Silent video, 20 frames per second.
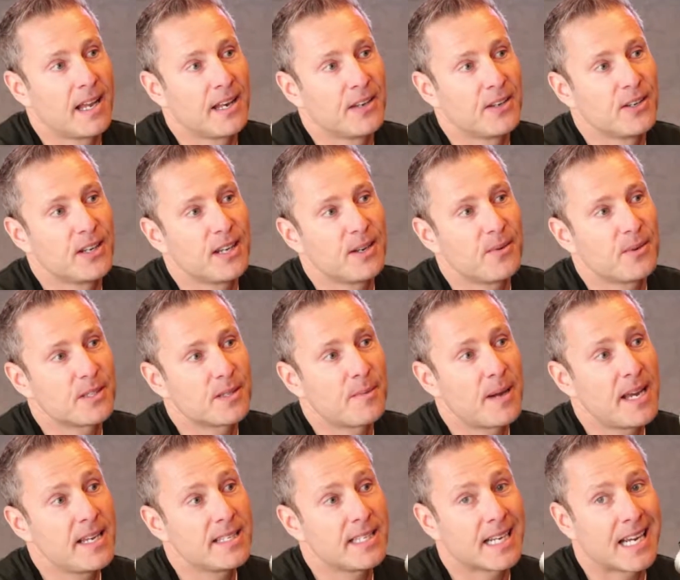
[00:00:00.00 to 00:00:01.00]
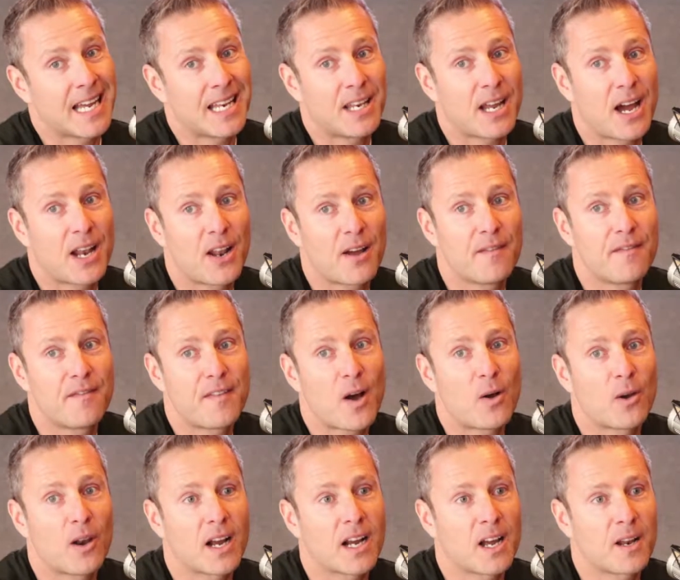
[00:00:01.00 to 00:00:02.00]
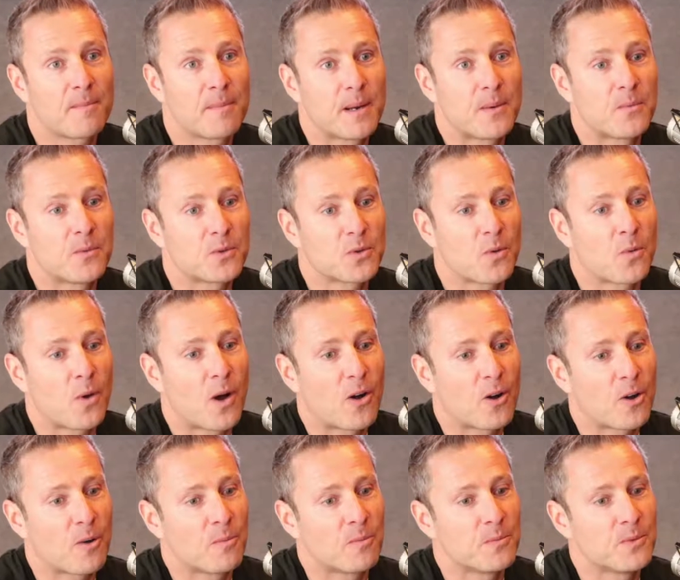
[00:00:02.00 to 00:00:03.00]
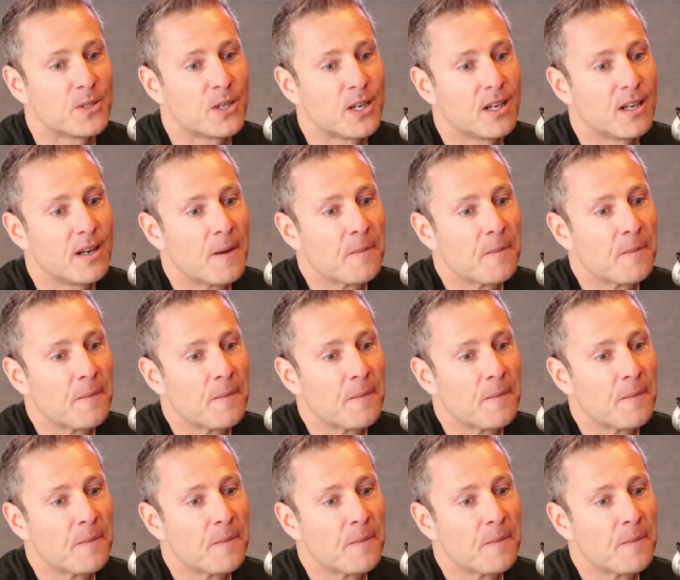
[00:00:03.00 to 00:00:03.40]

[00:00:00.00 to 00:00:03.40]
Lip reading: and it was amazing, and I felt like I'd been sort of welcomed